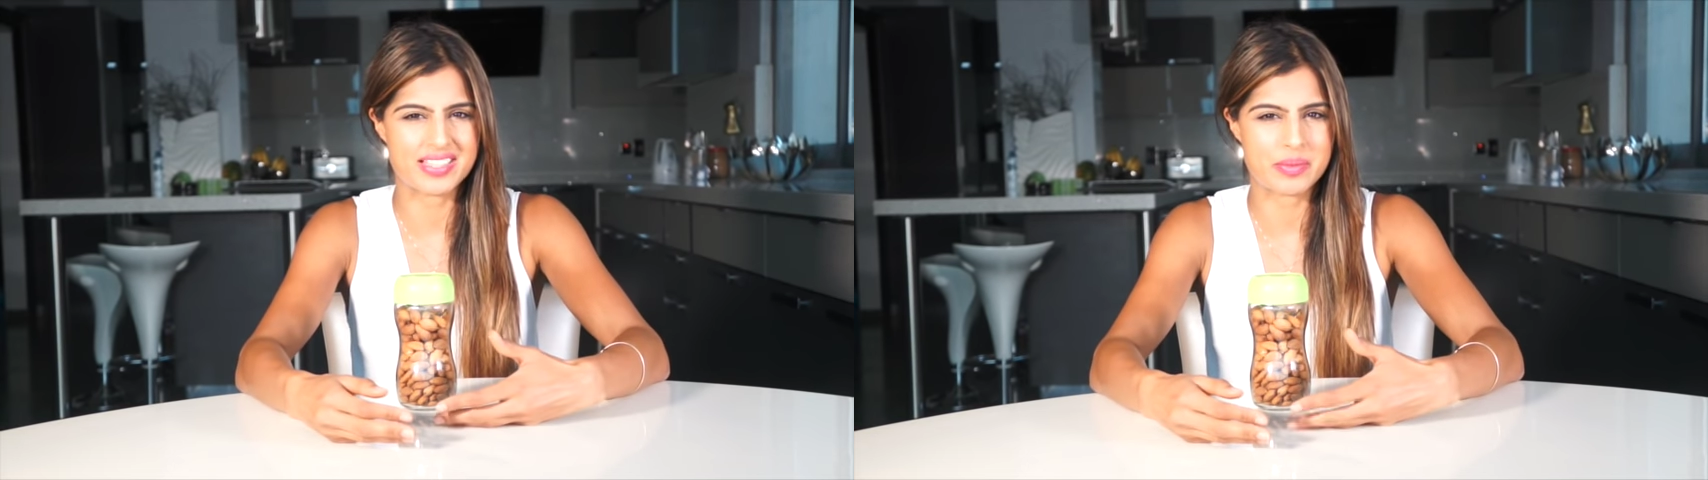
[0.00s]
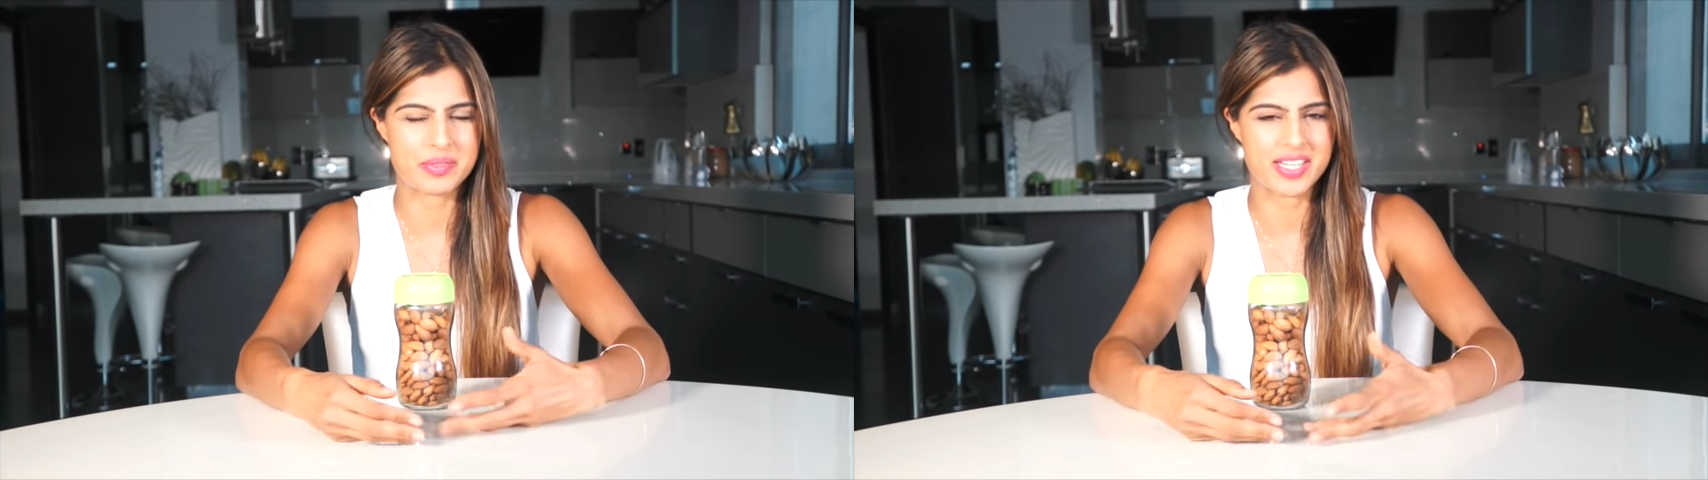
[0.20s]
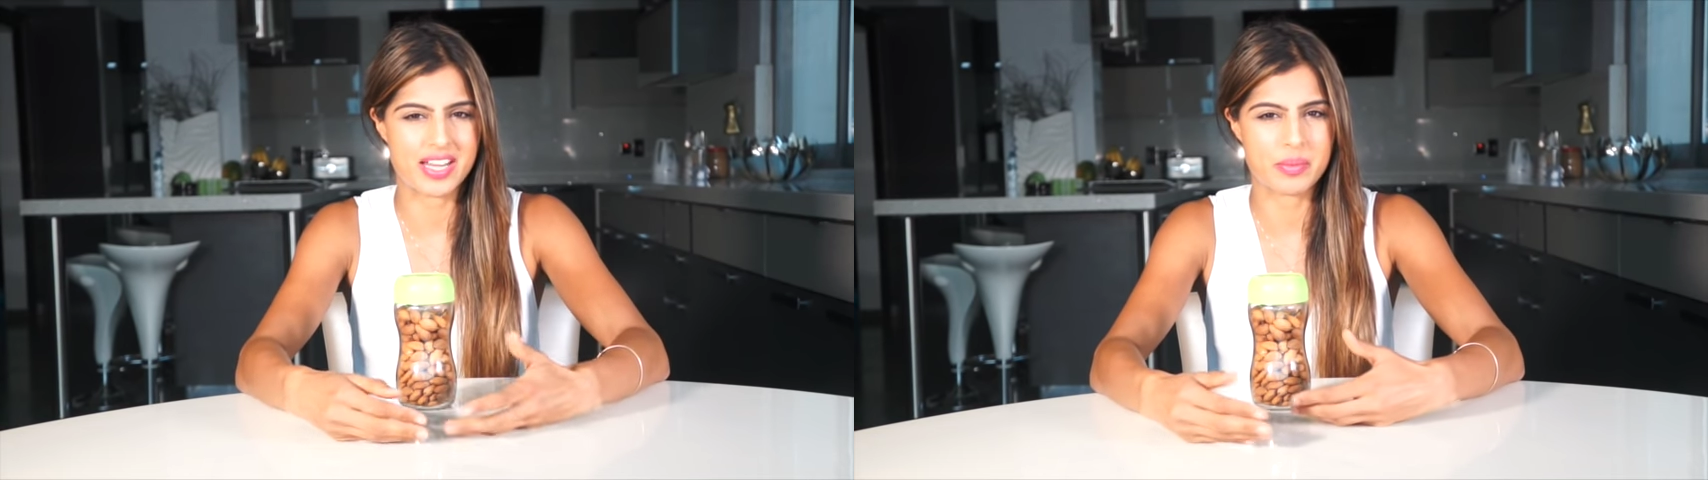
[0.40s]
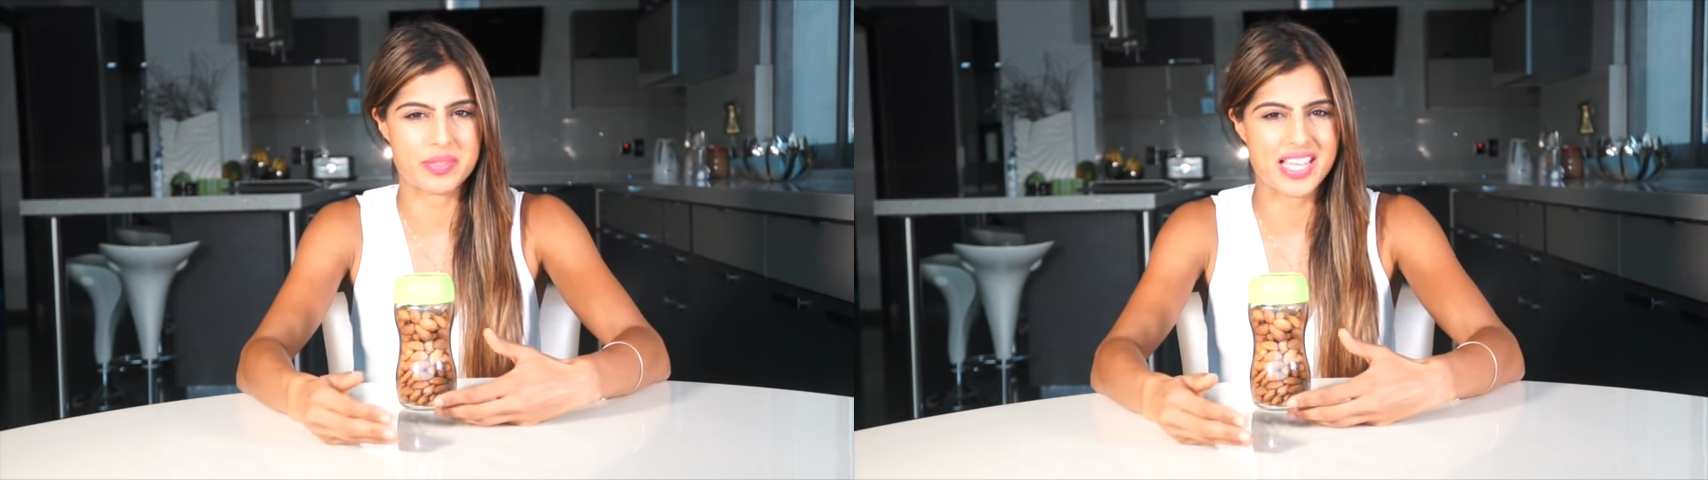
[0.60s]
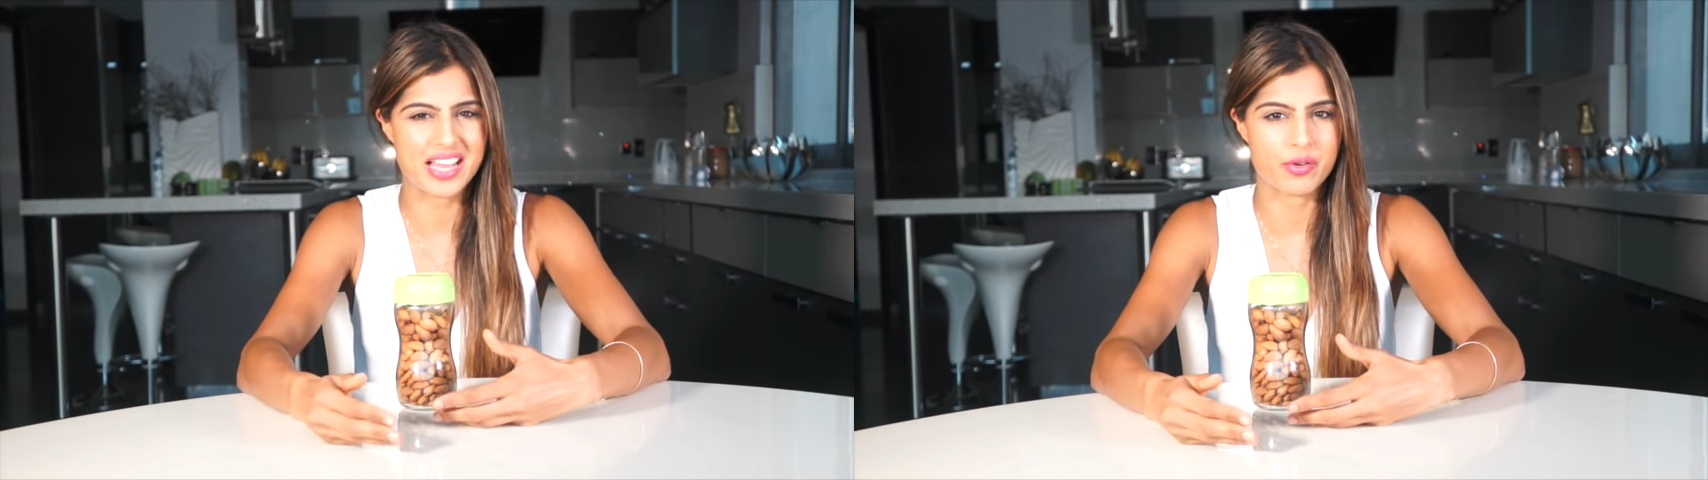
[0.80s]
seems to get
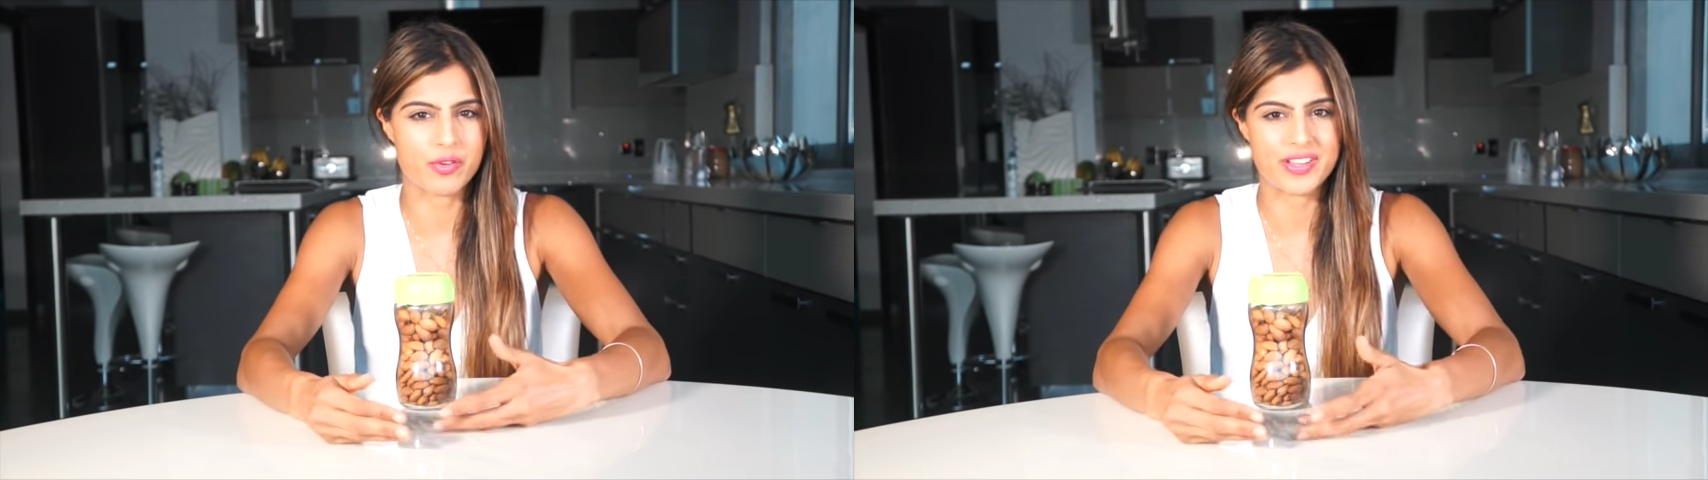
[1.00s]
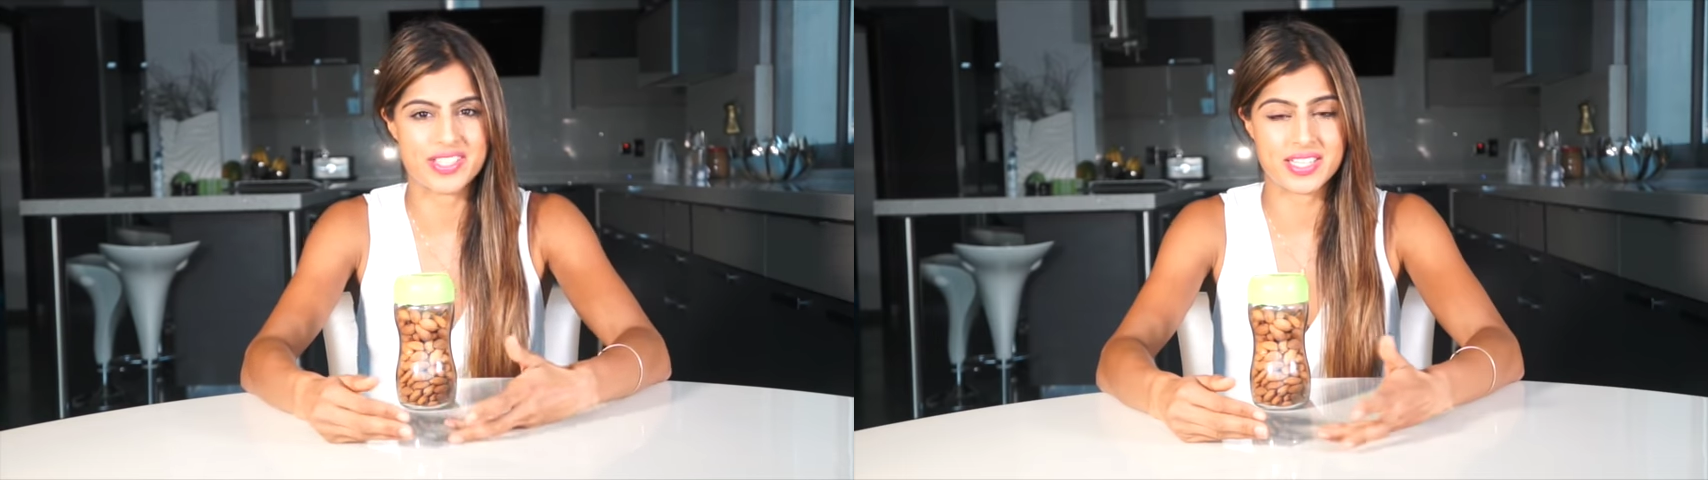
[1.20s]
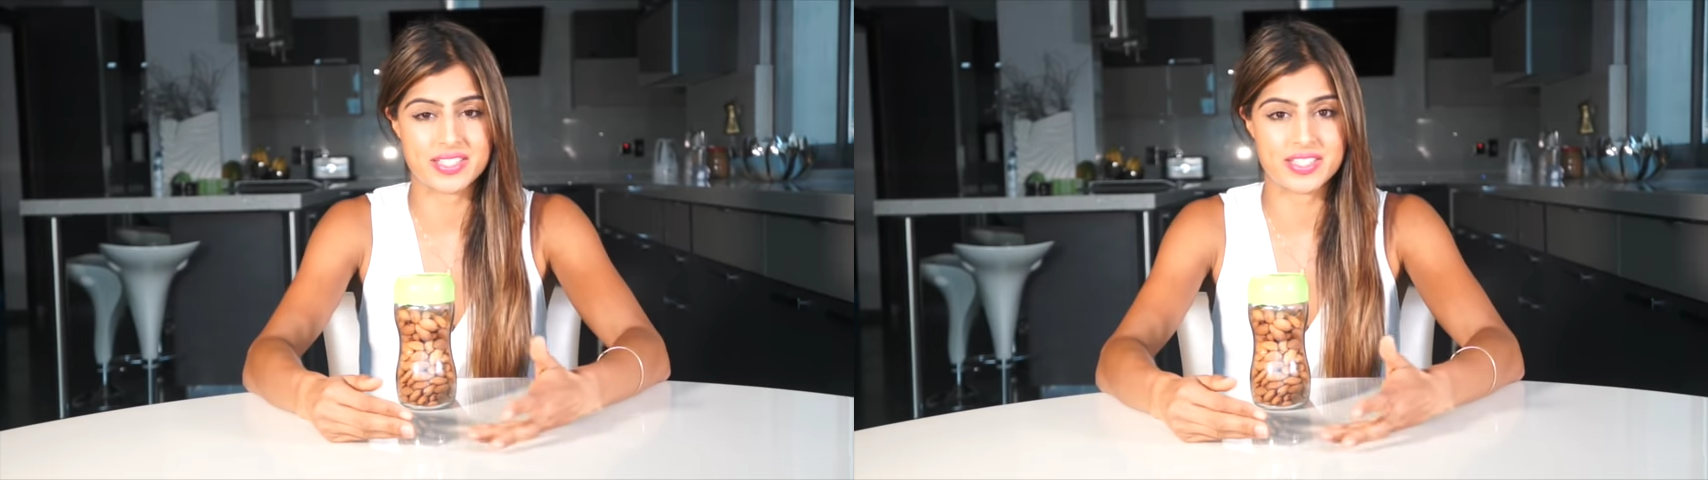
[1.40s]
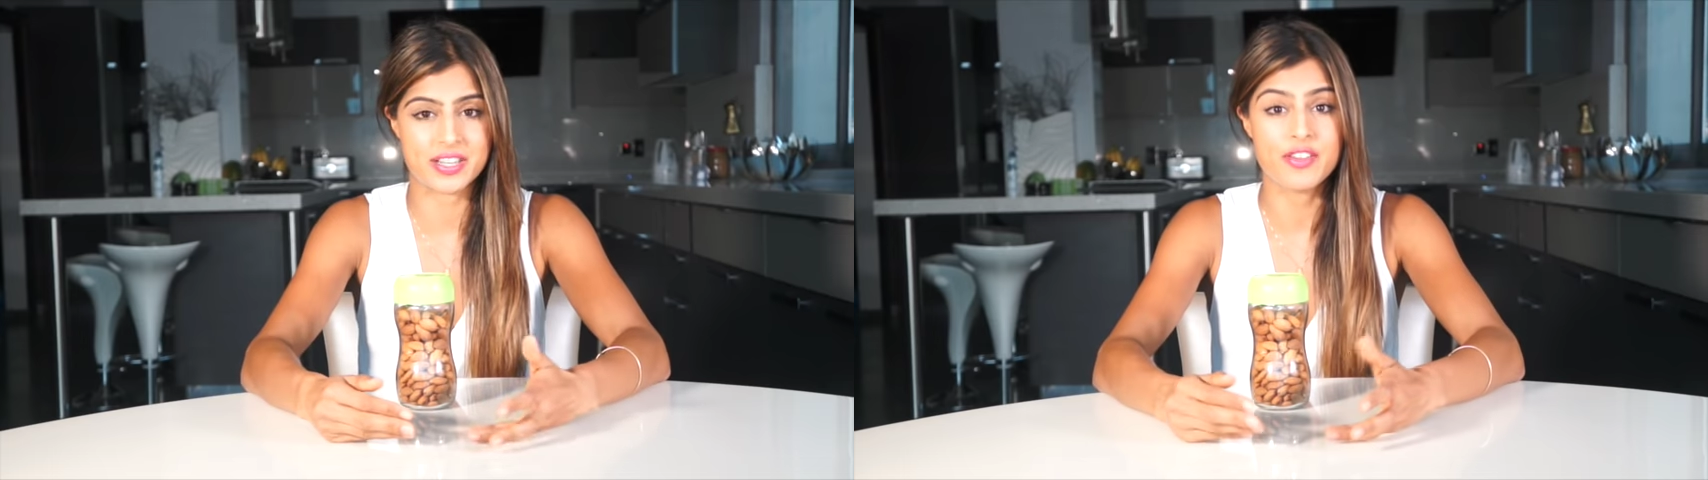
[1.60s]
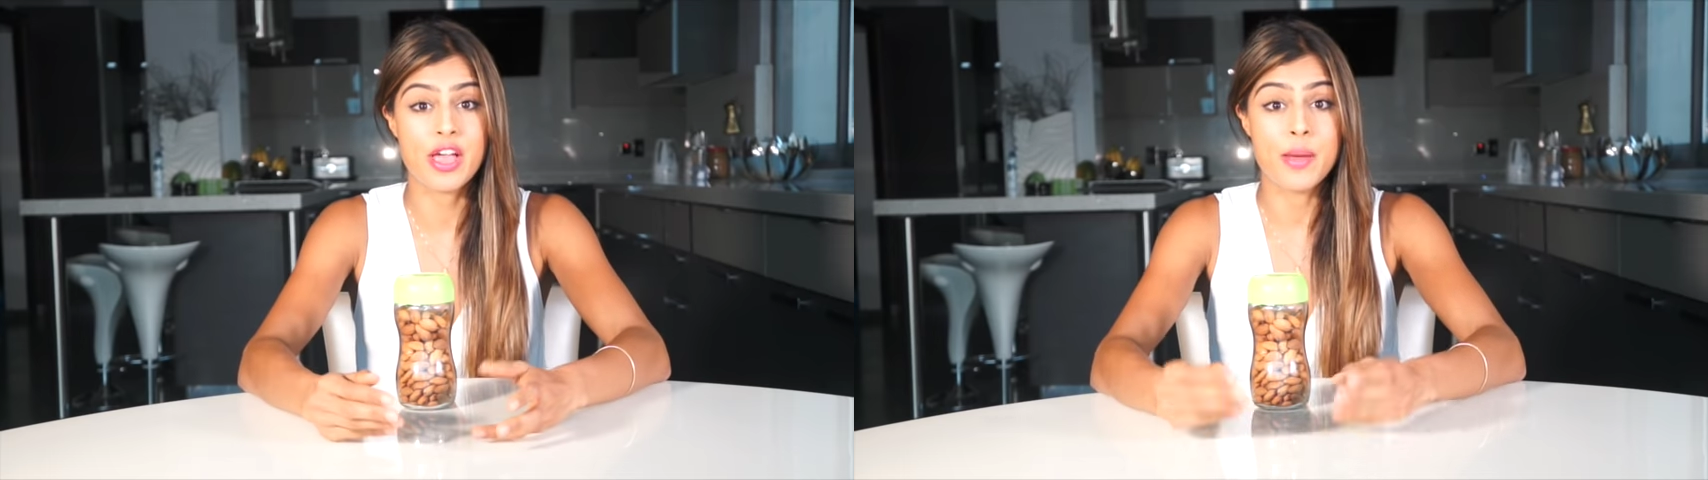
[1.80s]
upset or if it's
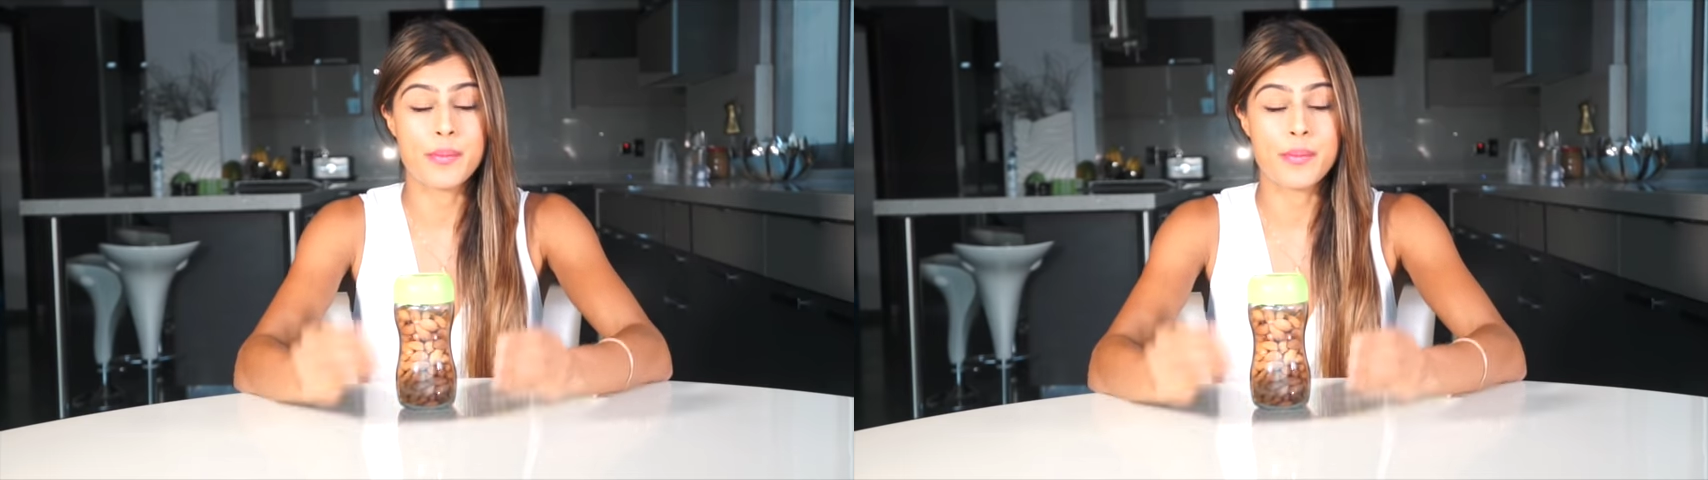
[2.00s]
sensitive,